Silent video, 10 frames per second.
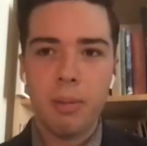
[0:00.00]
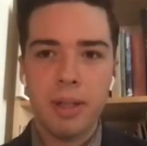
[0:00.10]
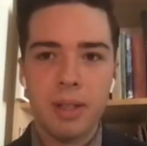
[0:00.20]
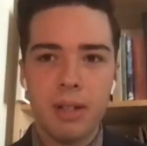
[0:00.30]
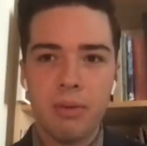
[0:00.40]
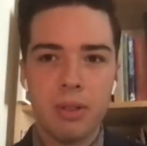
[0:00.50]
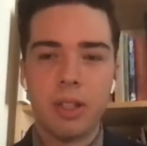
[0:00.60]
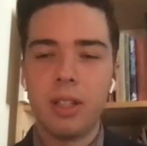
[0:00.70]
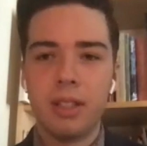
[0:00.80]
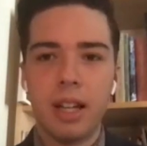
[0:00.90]
myself was
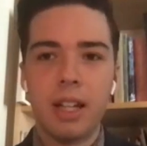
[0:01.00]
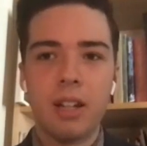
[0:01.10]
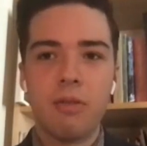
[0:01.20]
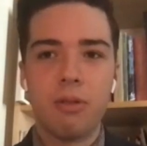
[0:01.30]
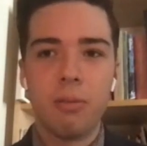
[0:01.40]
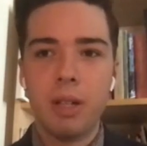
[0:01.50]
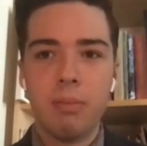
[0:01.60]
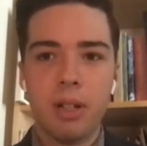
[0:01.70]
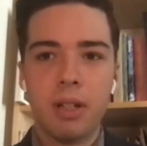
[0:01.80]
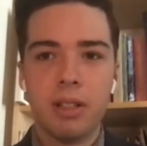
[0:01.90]
undecided for a big
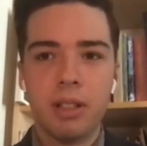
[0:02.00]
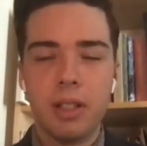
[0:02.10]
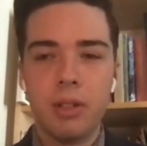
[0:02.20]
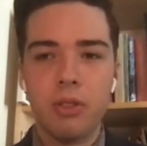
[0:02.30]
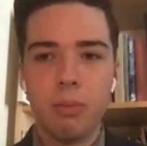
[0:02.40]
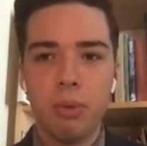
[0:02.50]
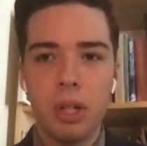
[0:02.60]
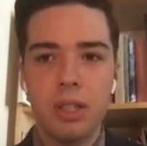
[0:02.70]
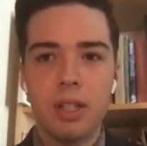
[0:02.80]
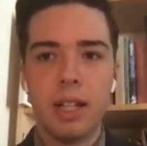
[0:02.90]
part of the leadership
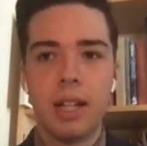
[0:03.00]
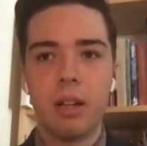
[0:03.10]
race, and then I